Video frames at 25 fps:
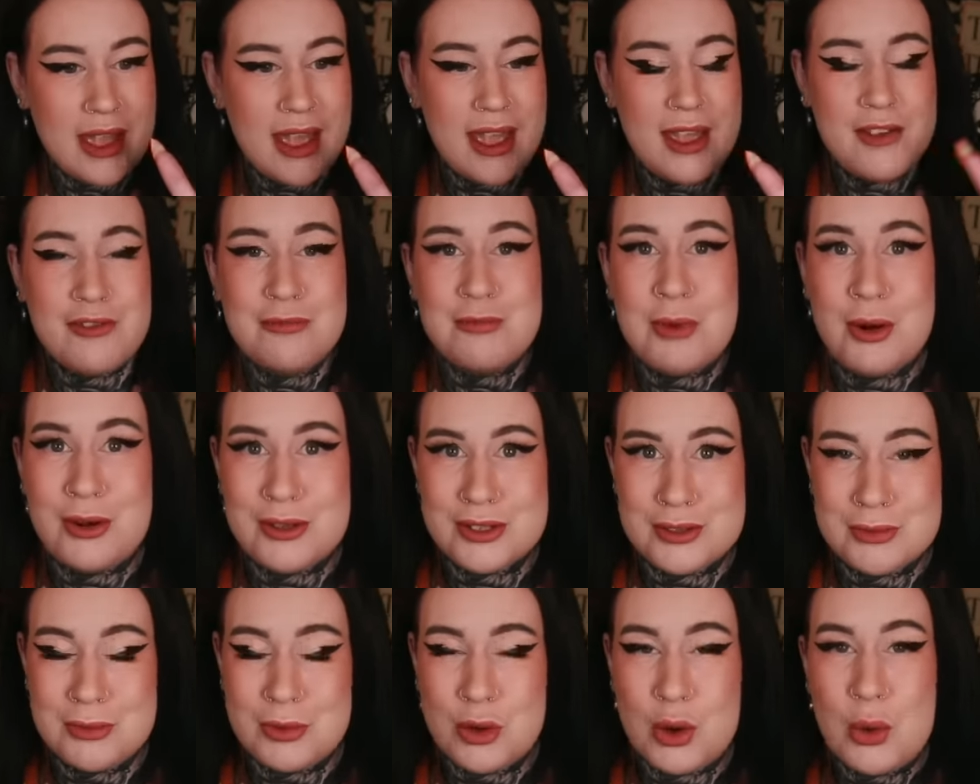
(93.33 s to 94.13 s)
if
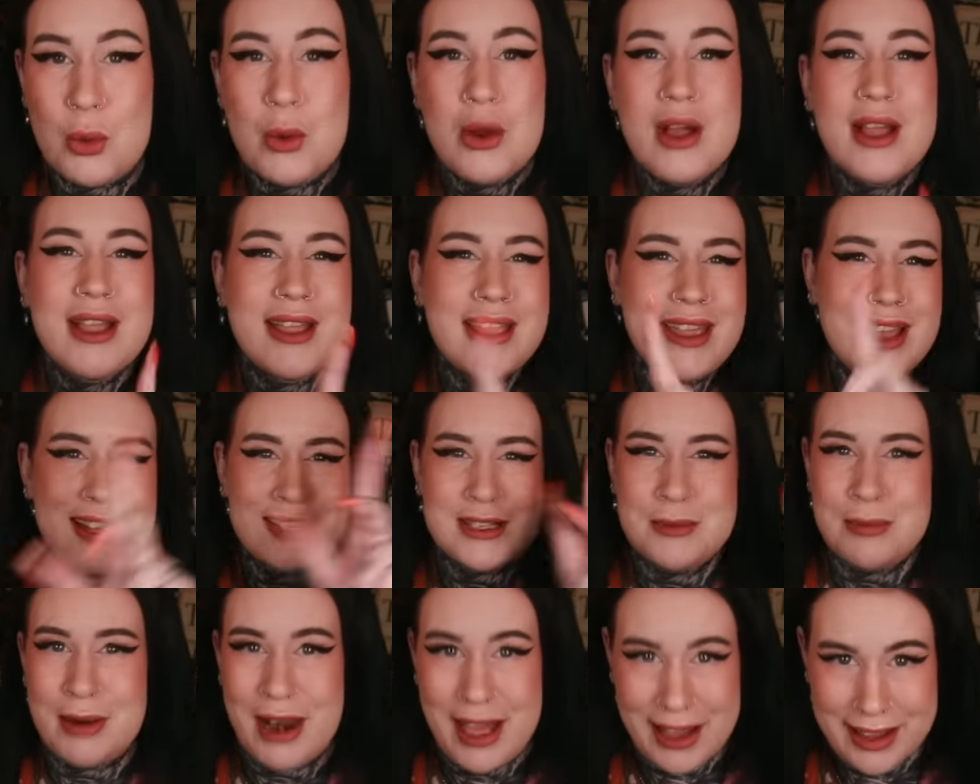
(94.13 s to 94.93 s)
possible,
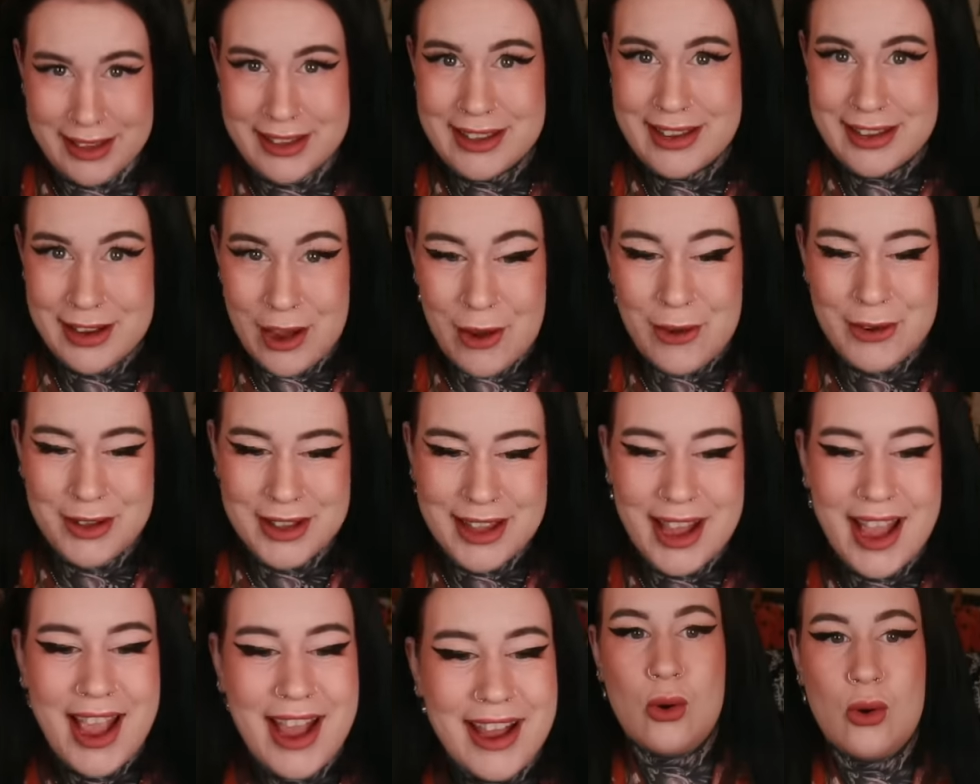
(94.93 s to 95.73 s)
get a blanket,
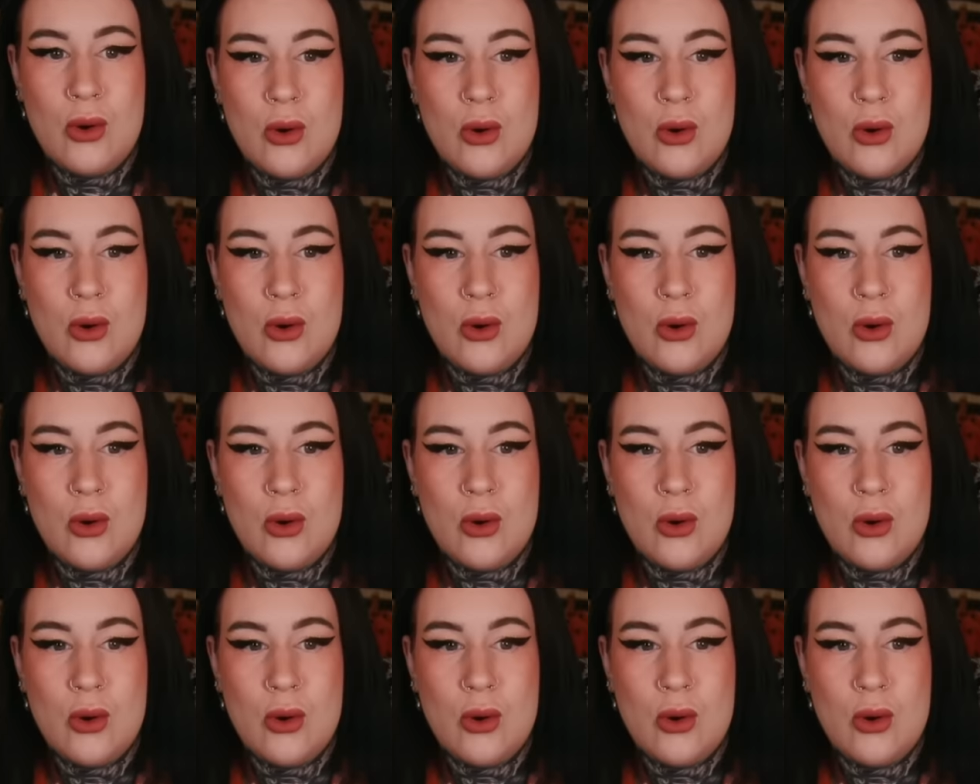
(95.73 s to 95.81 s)
okay?